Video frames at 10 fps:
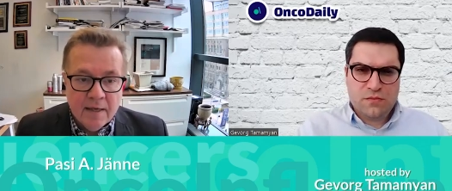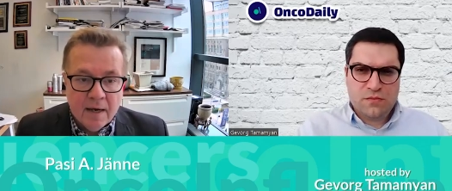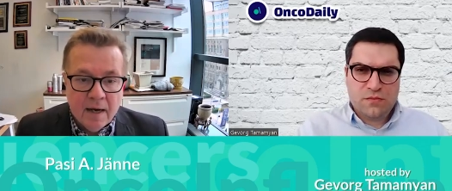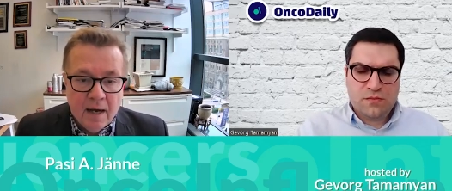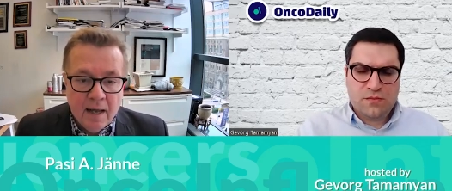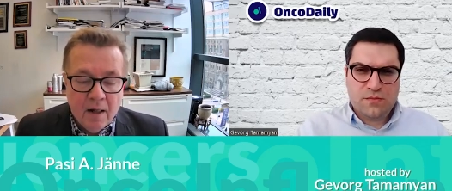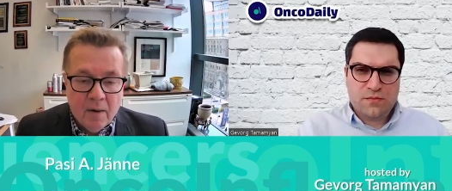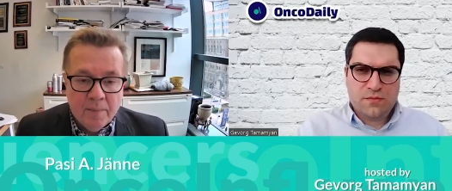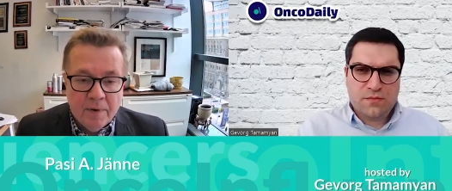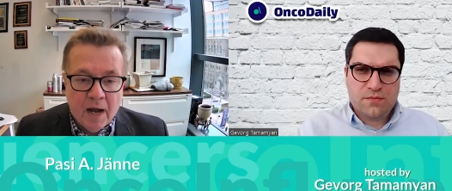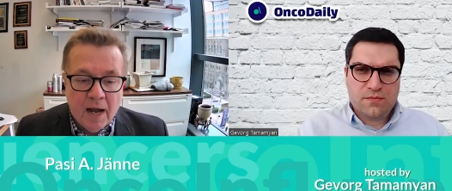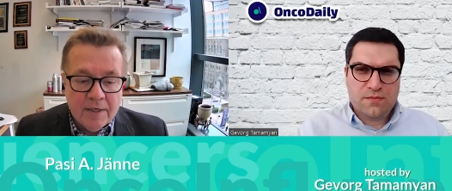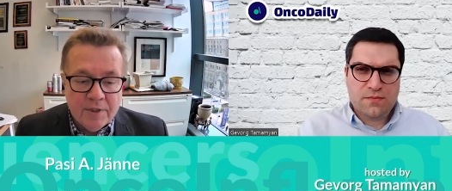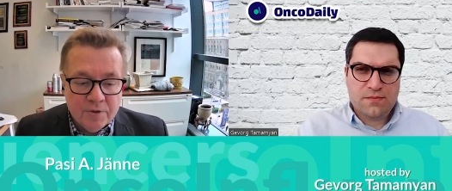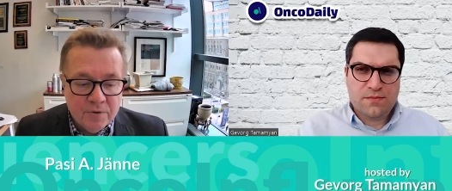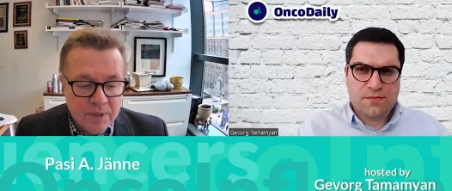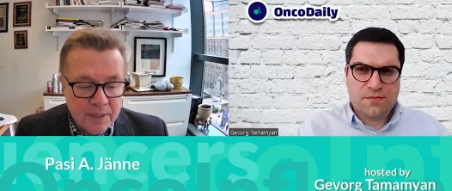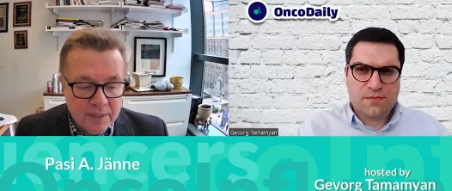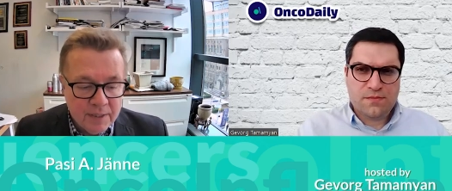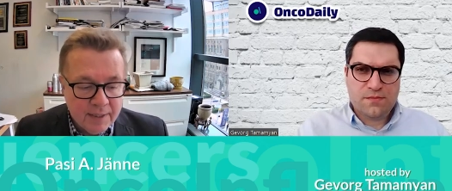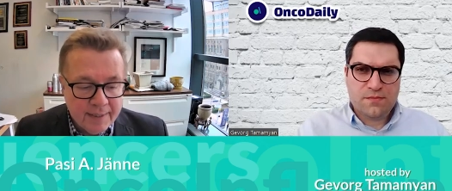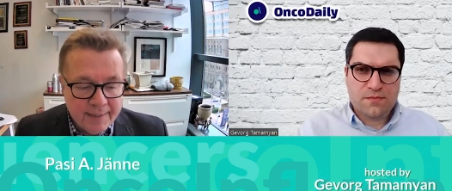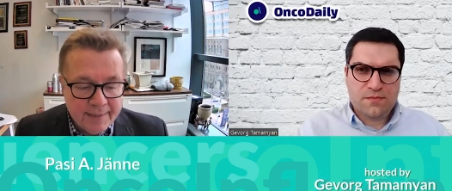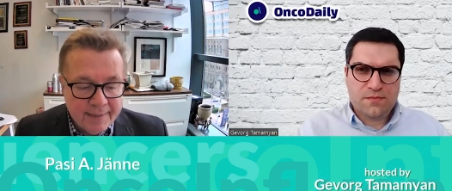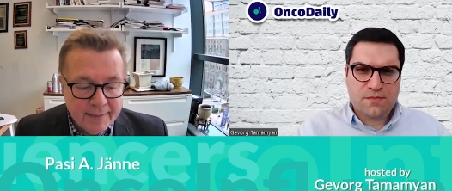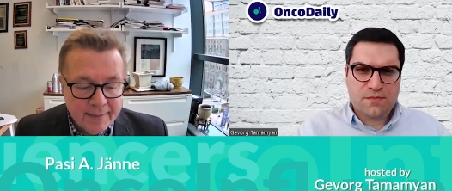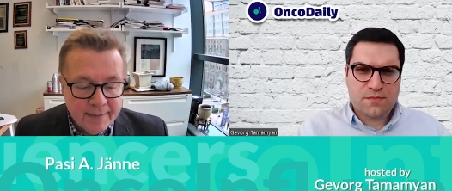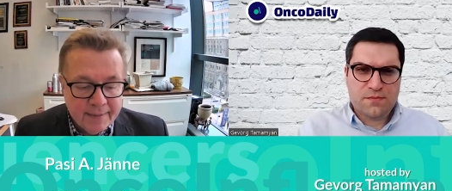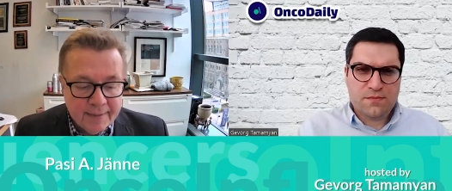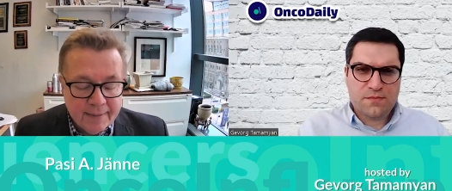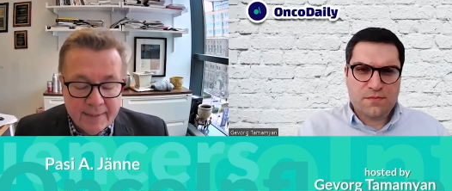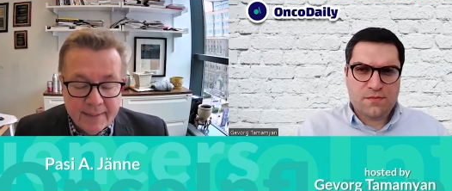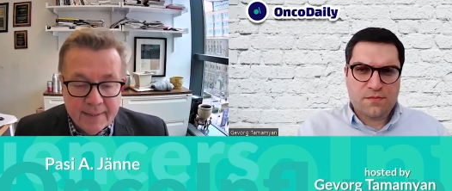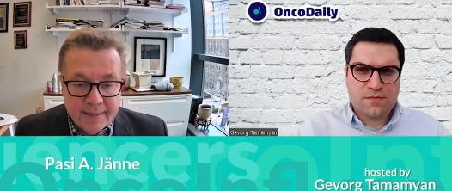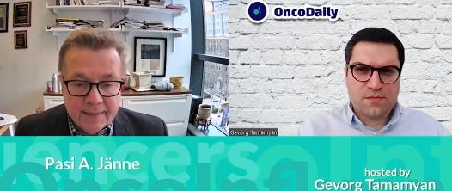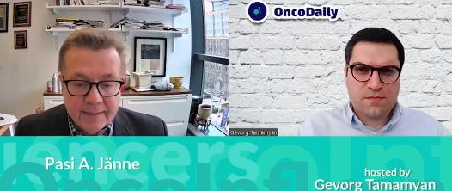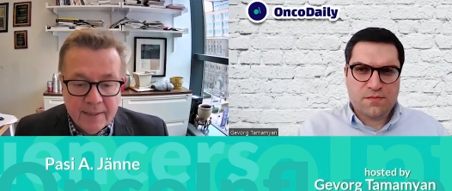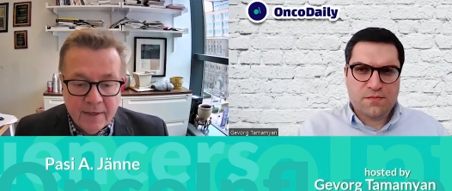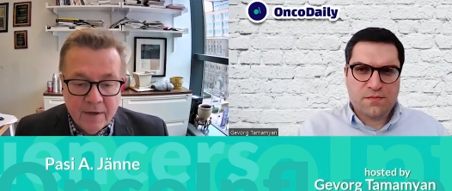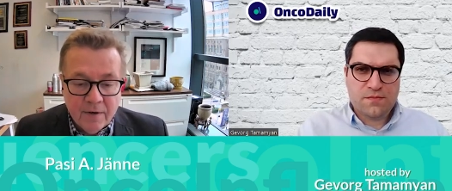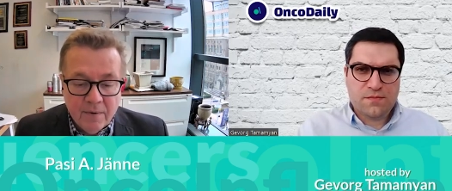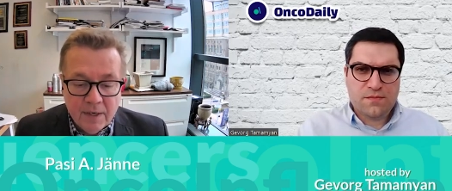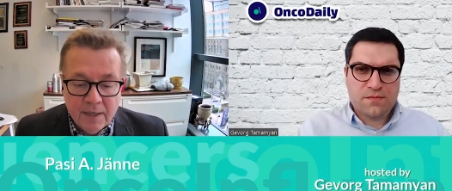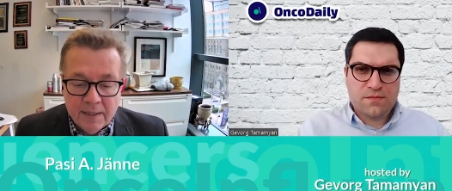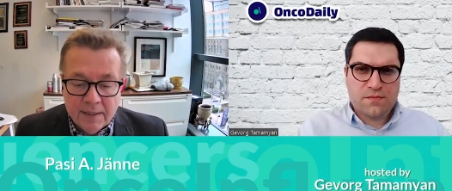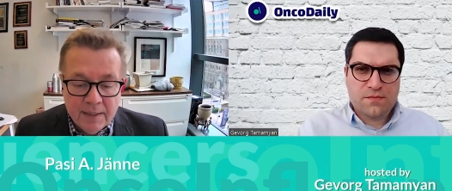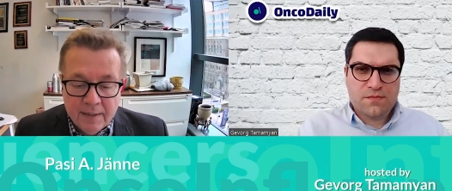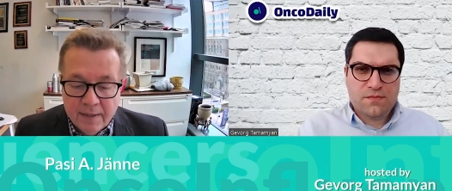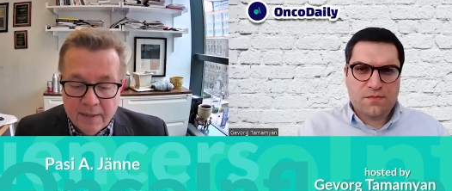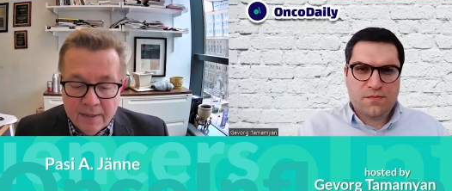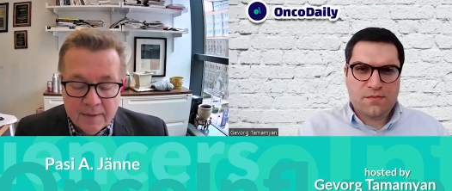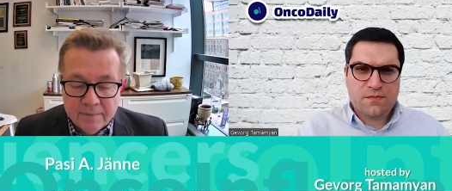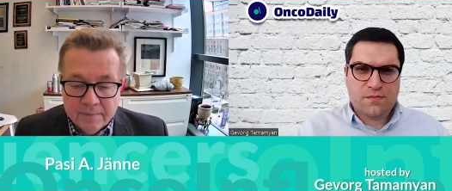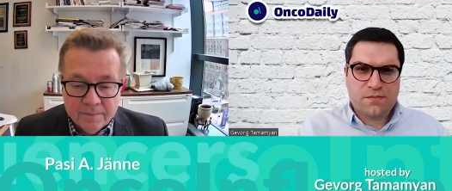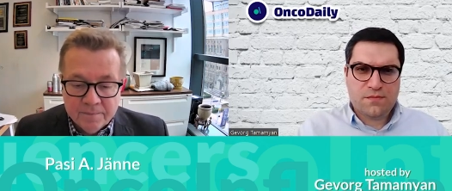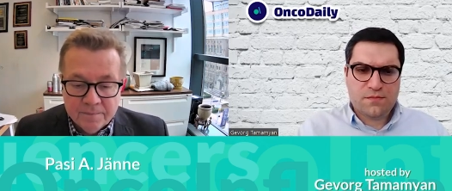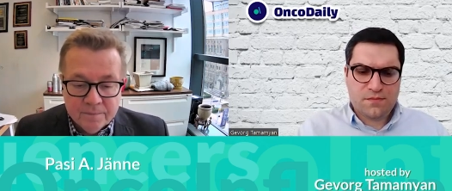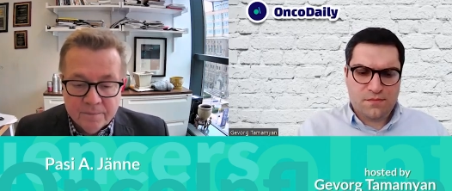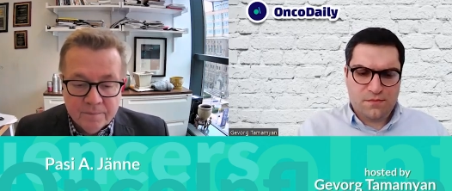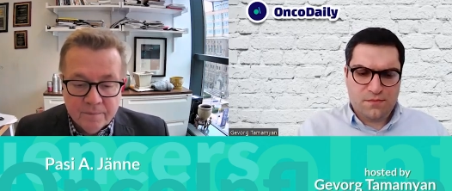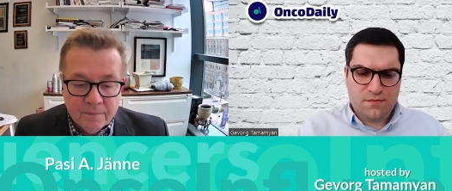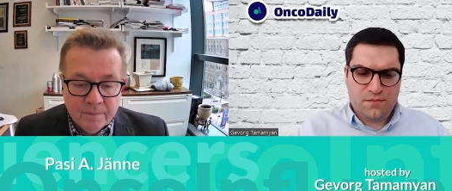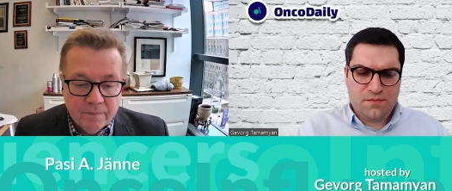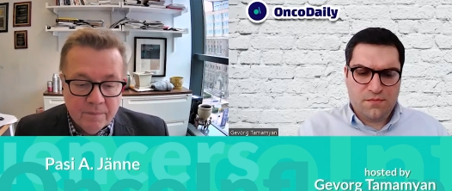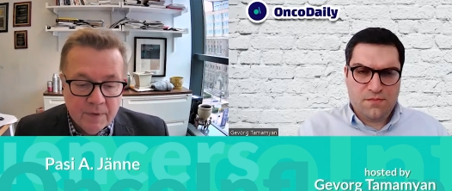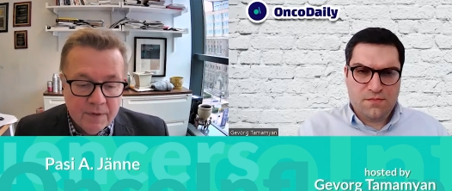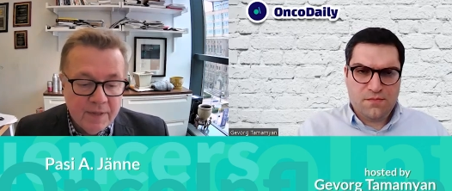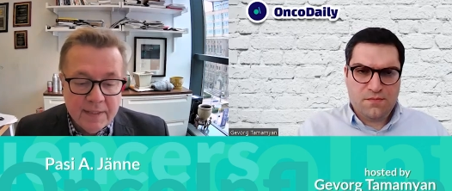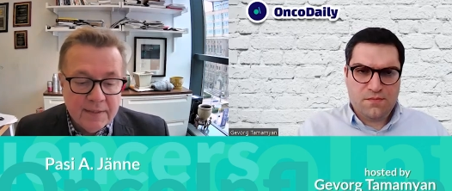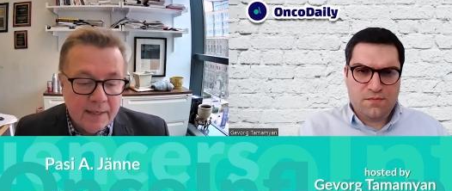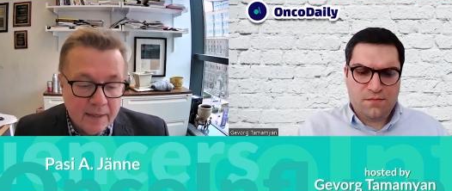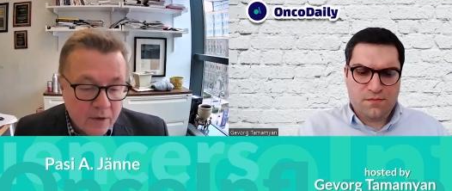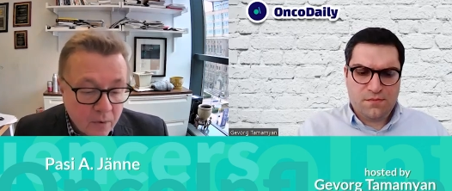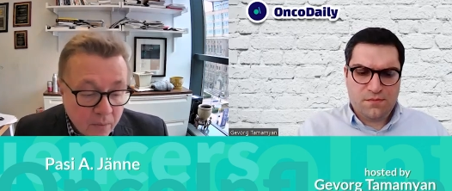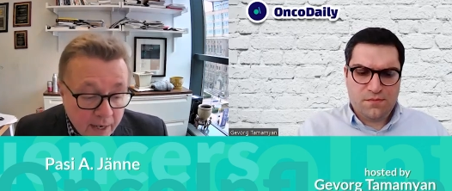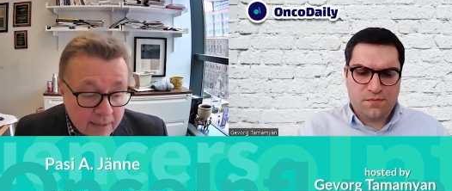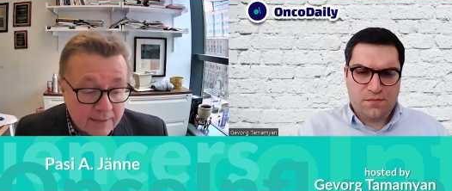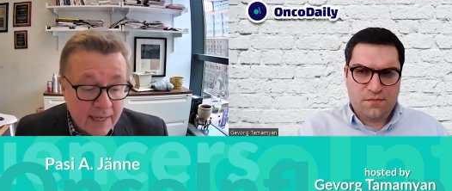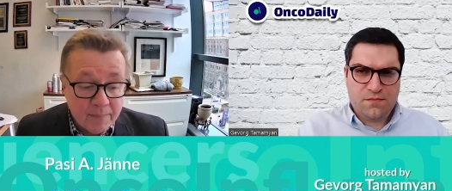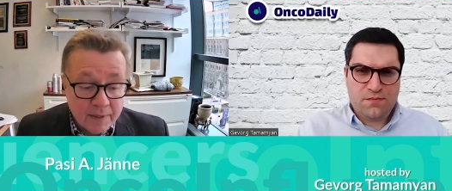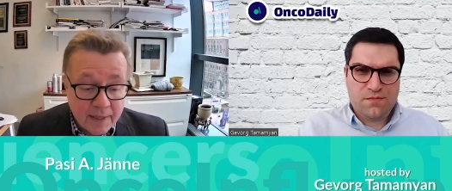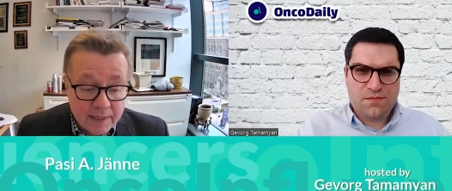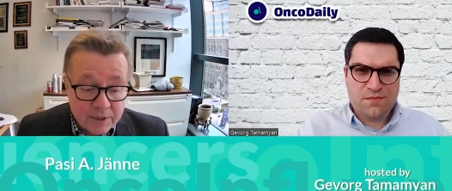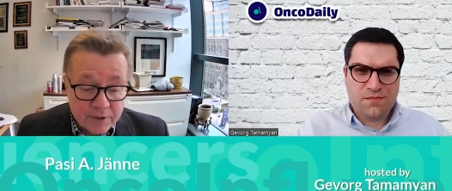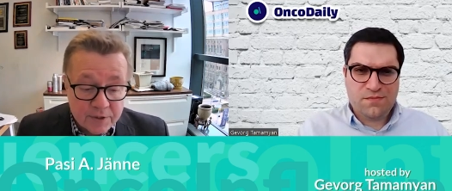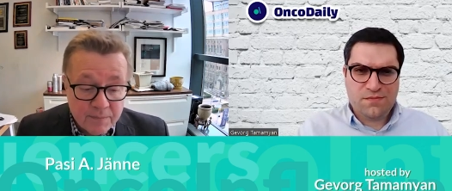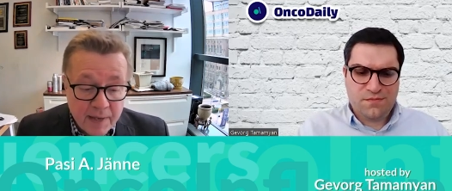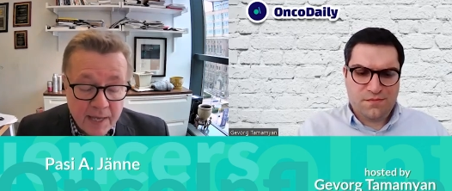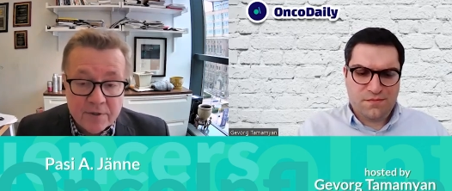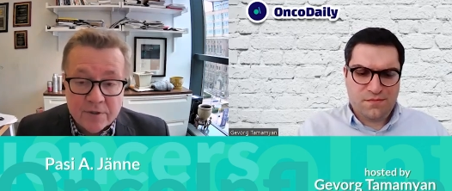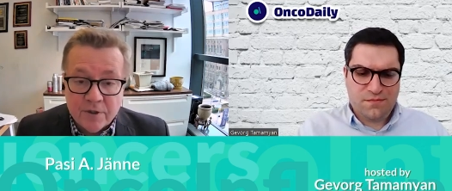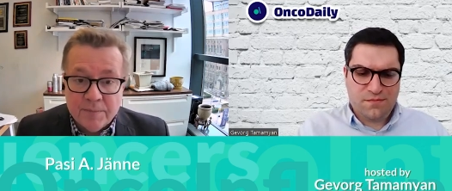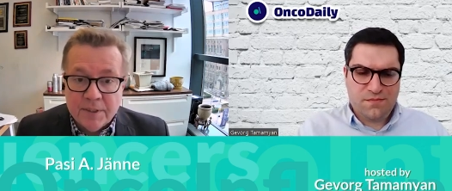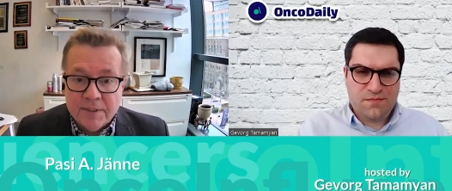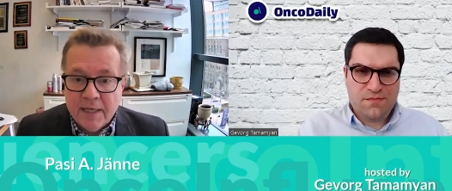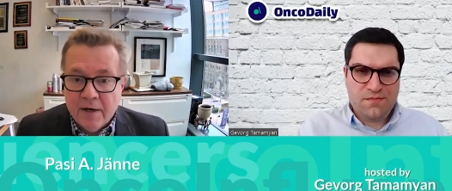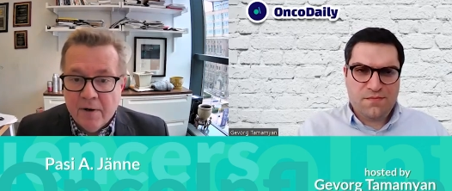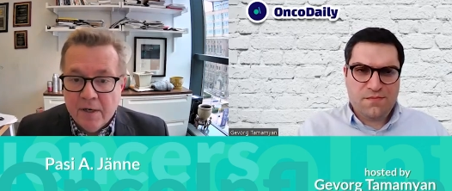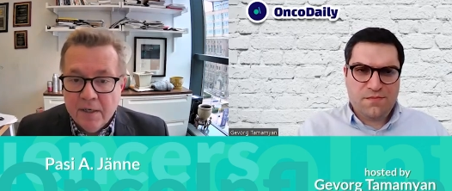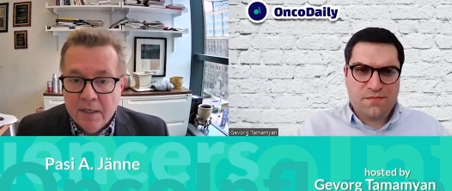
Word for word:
Speaker 1: uh, help guide you in uh, uh, you know uh, in uh, things like grant applications, manuscripts, etc